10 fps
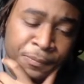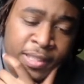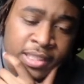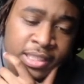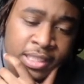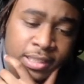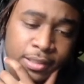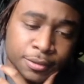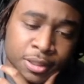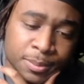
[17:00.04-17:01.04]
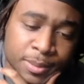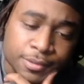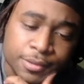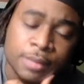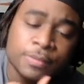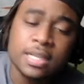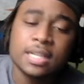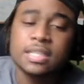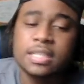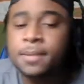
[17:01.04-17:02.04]
15 and 3, man. The Ravens got
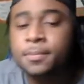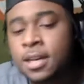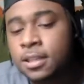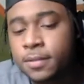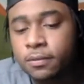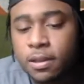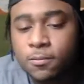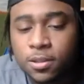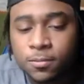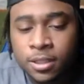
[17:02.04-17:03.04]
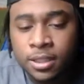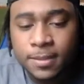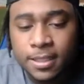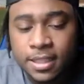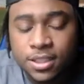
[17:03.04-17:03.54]
to snap out of it if they want to win, man. That